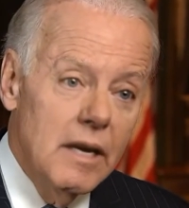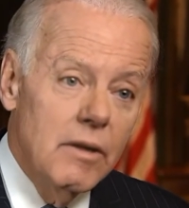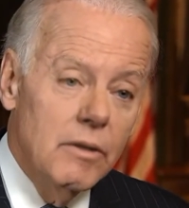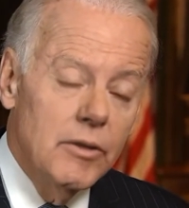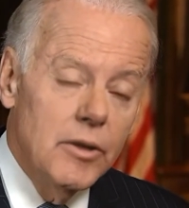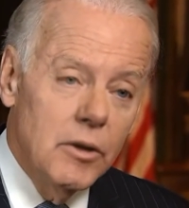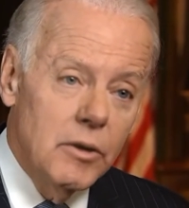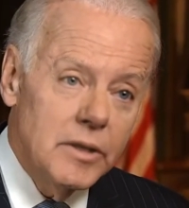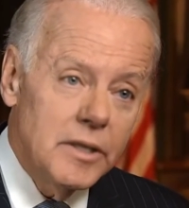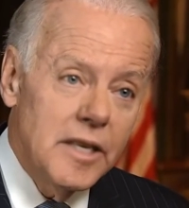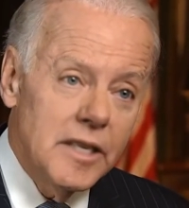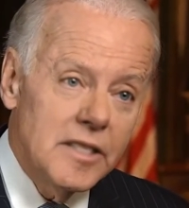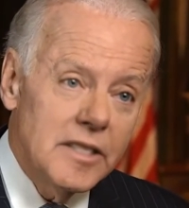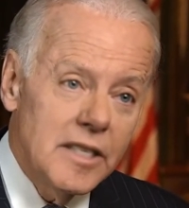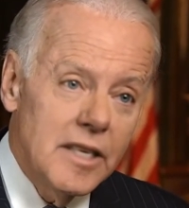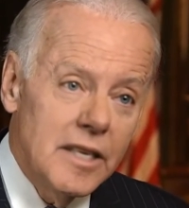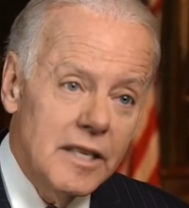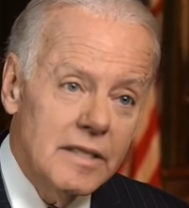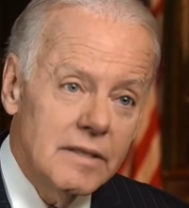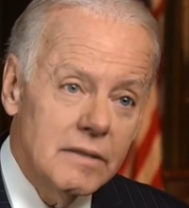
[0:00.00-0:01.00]
You know what they
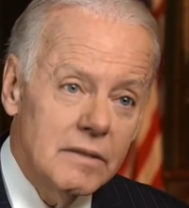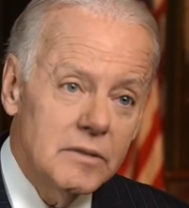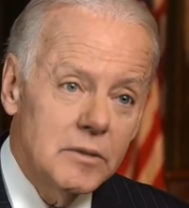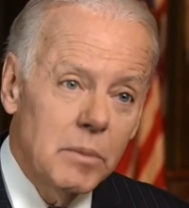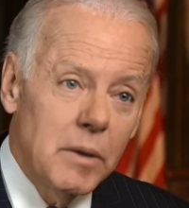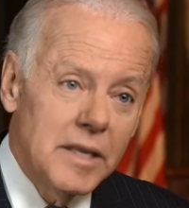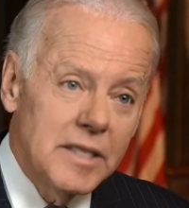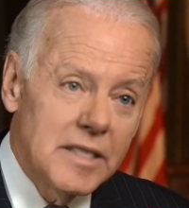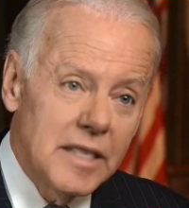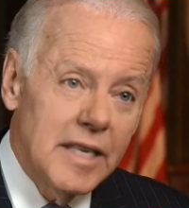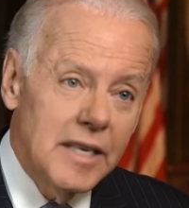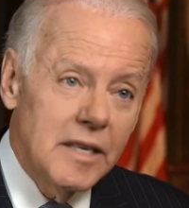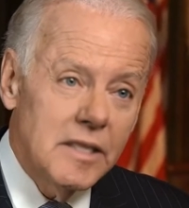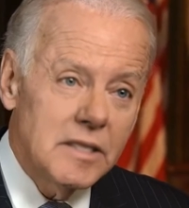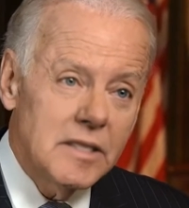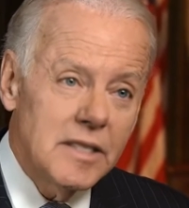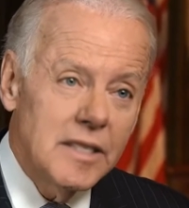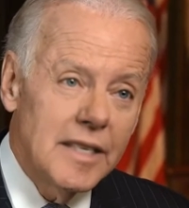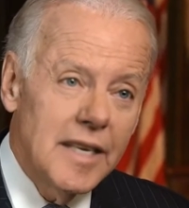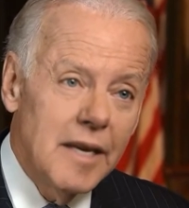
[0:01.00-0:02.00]
said?
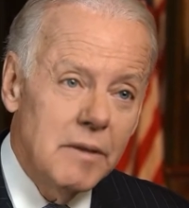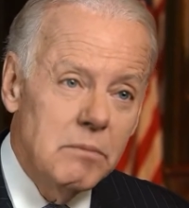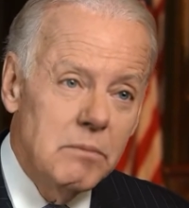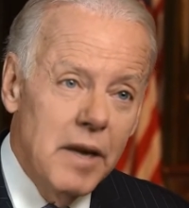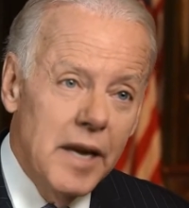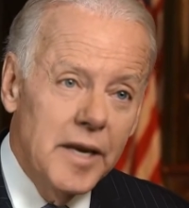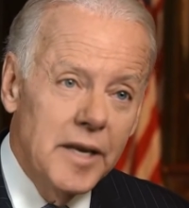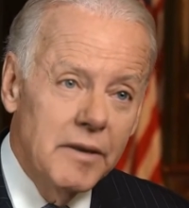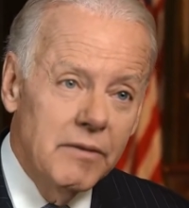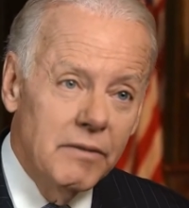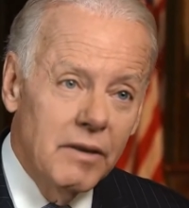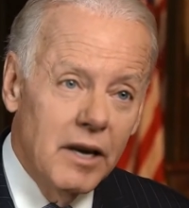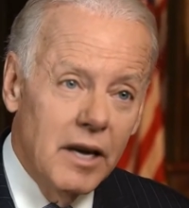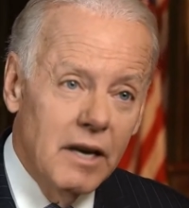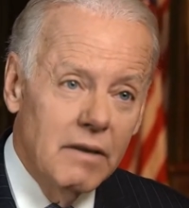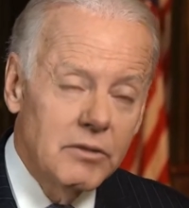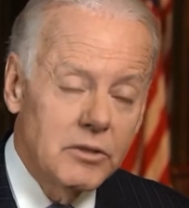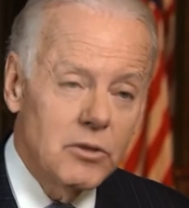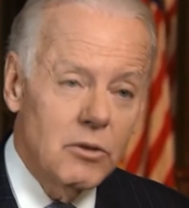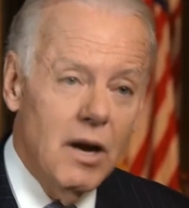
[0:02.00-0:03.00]
Spontaneously, get men
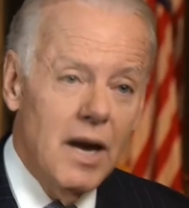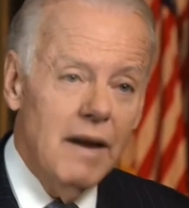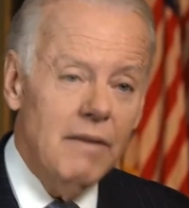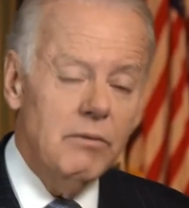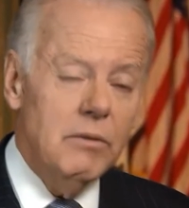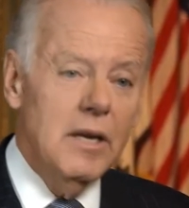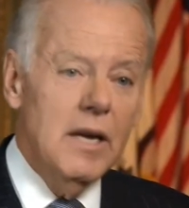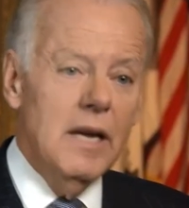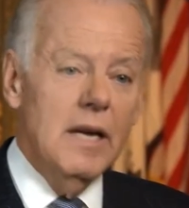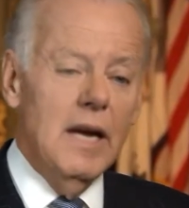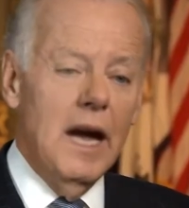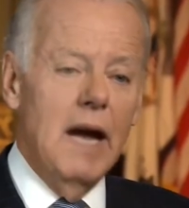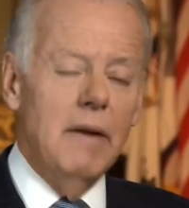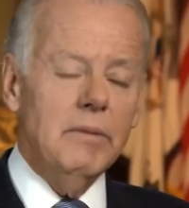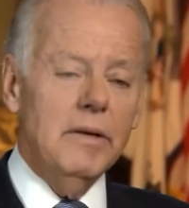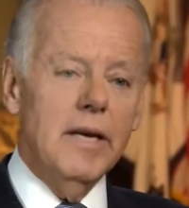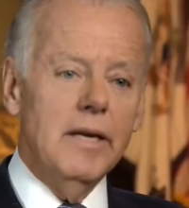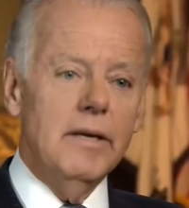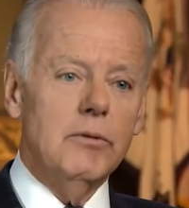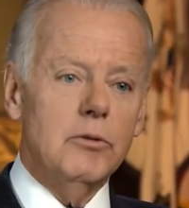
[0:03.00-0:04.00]
involved. So I'm
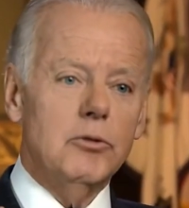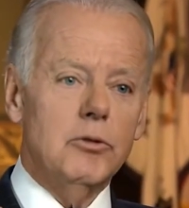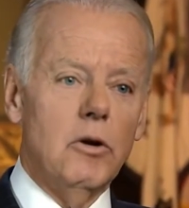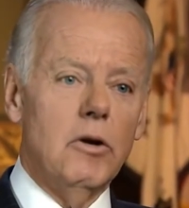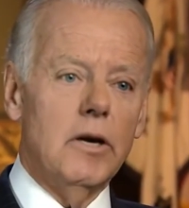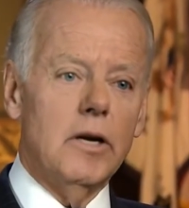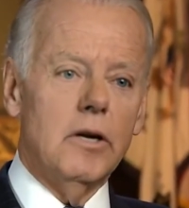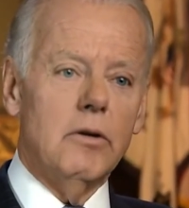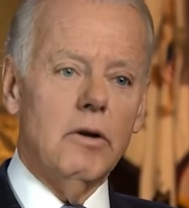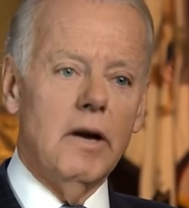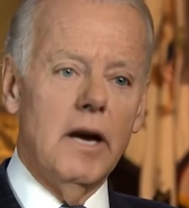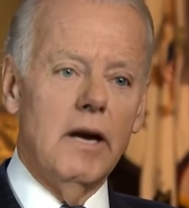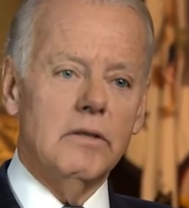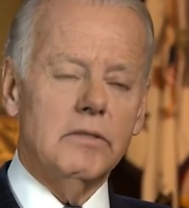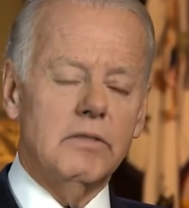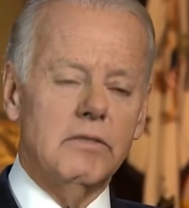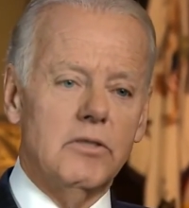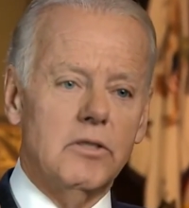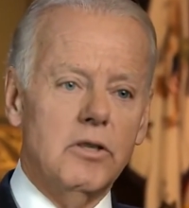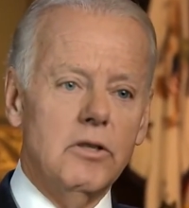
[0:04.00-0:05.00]
drawing crowds
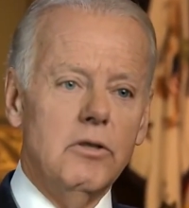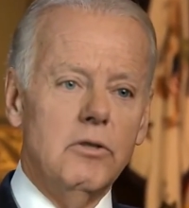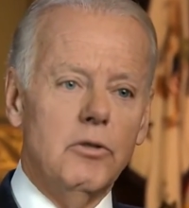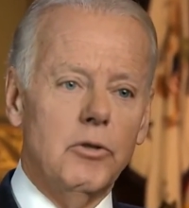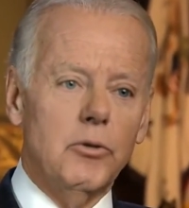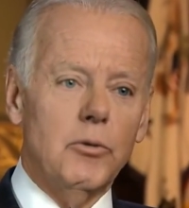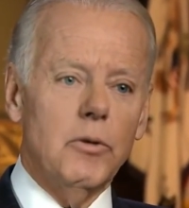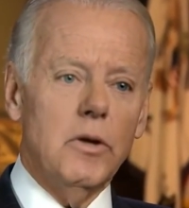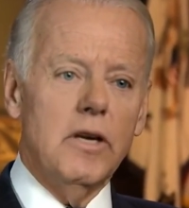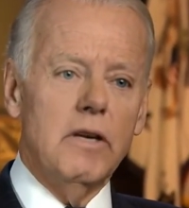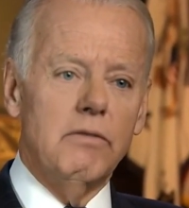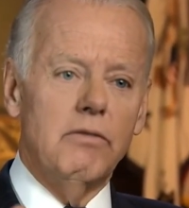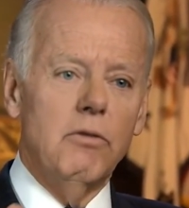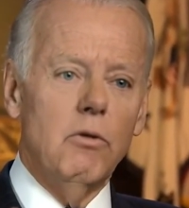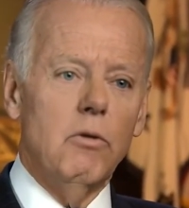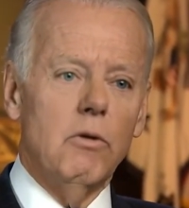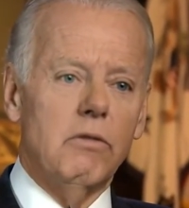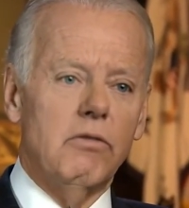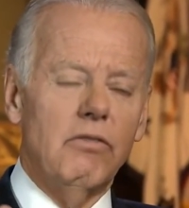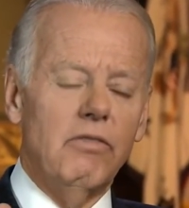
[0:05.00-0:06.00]
of 2, 3,
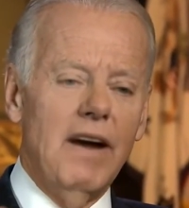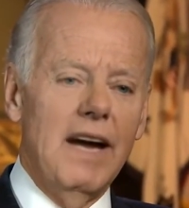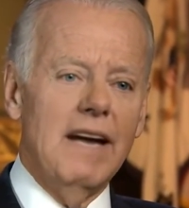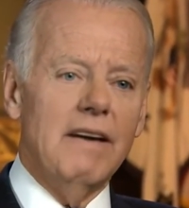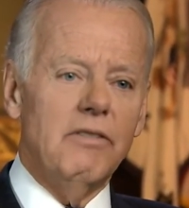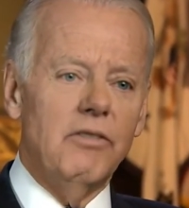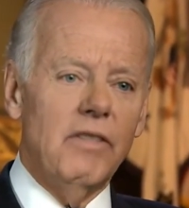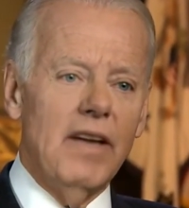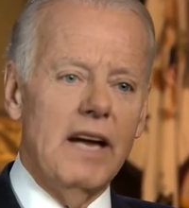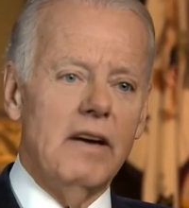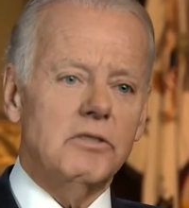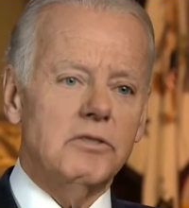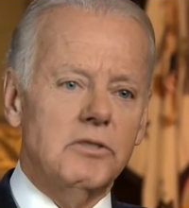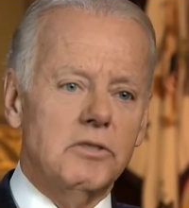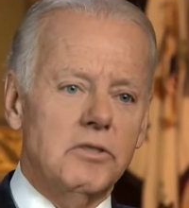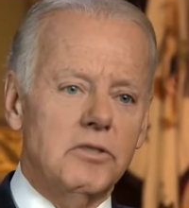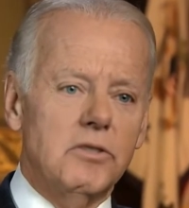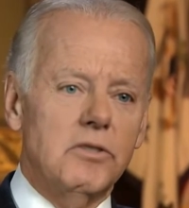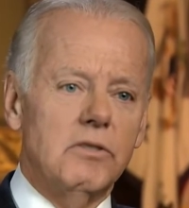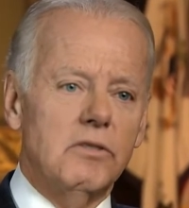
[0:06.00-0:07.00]
4, 5,000
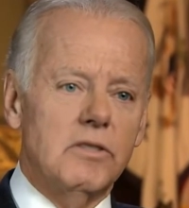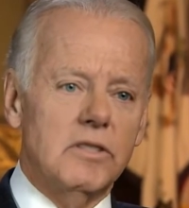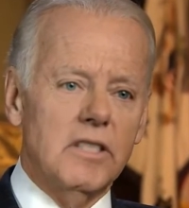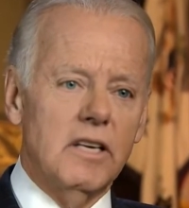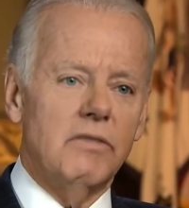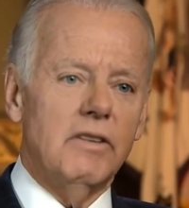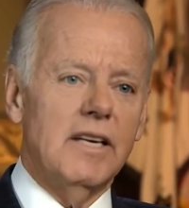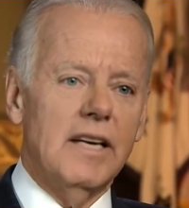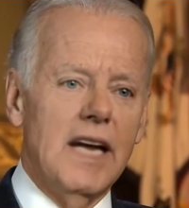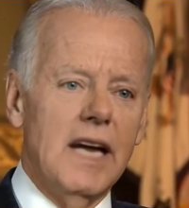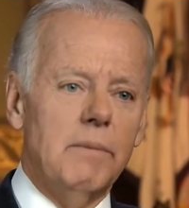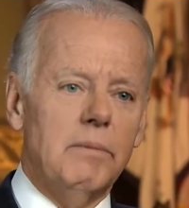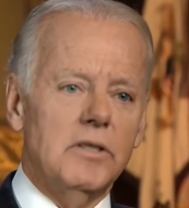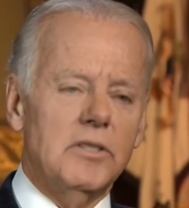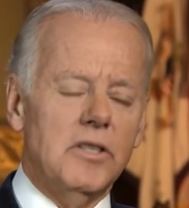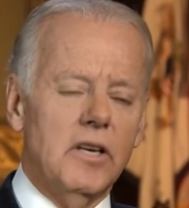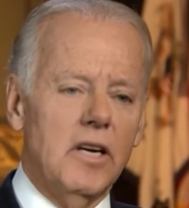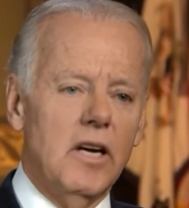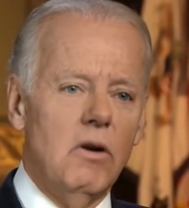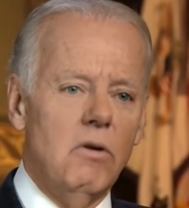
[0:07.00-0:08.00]
students every
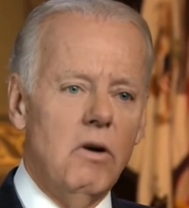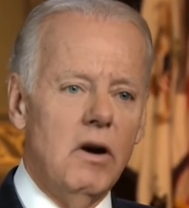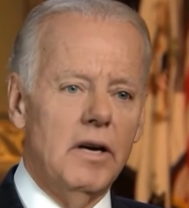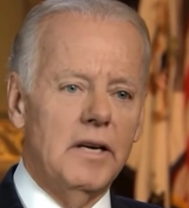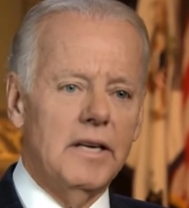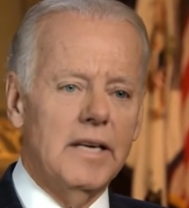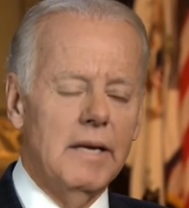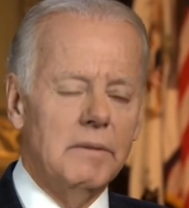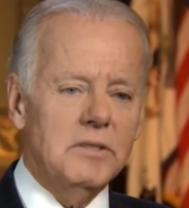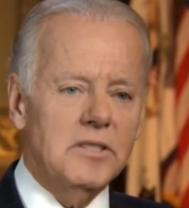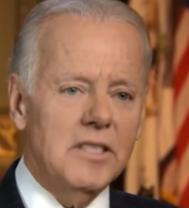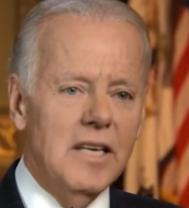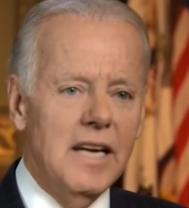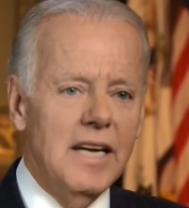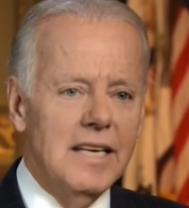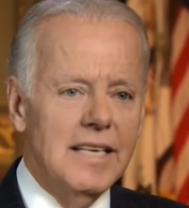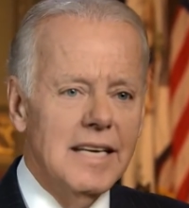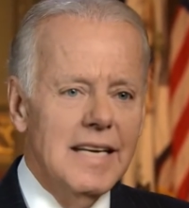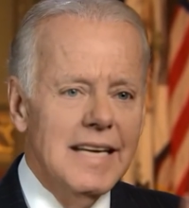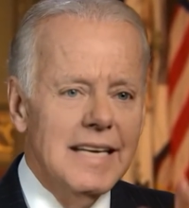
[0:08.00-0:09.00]
campus I go on, and I'm
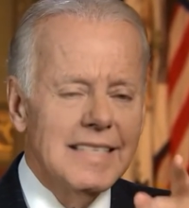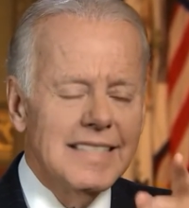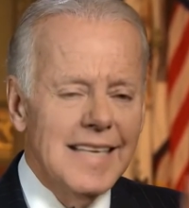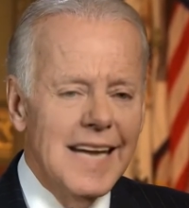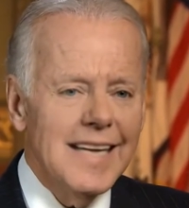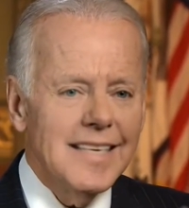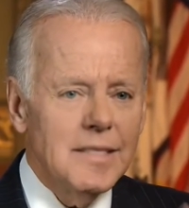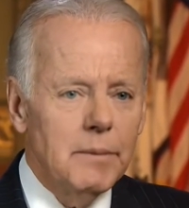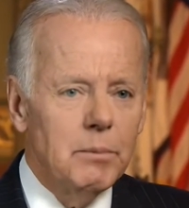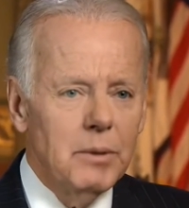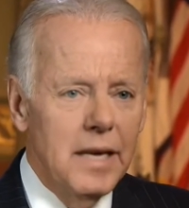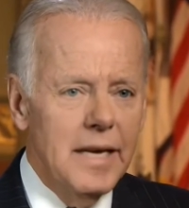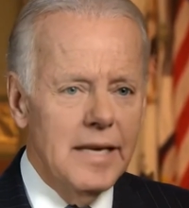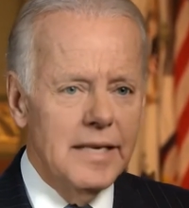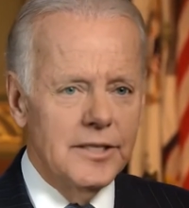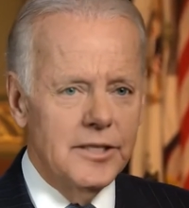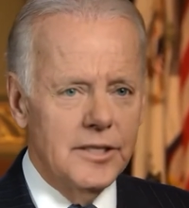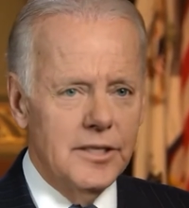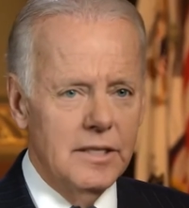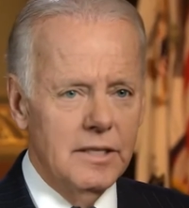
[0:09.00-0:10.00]
saying, take the
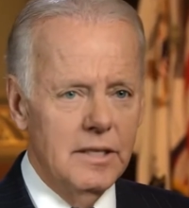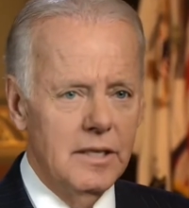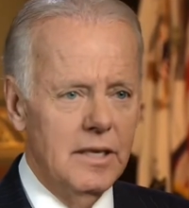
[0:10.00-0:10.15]
pledge.